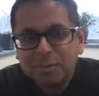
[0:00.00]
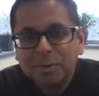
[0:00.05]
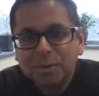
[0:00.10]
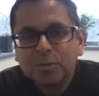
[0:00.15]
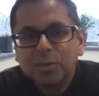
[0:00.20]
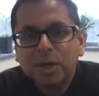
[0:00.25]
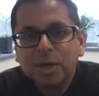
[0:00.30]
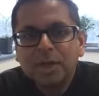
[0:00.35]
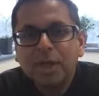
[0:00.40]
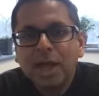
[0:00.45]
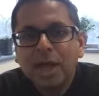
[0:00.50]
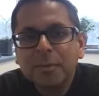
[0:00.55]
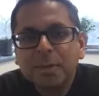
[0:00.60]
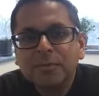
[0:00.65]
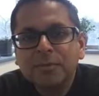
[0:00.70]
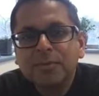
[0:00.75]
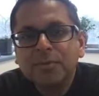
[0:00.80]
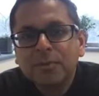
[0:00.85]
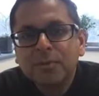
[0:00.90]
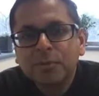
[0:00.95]
But what I
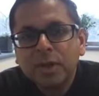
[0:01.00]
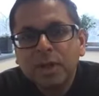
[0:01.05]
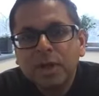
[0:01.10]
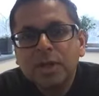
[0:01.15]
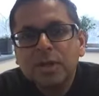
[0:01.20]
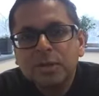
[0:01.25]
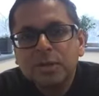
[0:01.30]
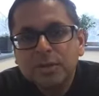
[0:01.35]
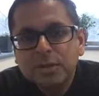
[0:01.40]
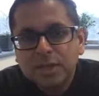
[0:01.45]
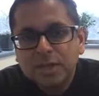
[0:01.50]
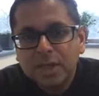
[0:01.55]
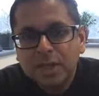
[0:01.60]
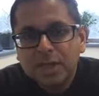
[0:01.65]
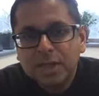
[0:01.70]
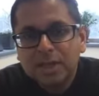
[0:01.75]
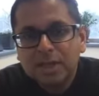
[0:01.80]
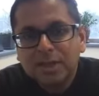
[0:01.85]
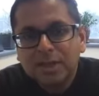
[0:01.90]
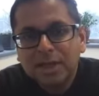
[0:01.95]
mean, what do you
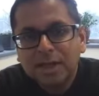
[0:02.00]
think?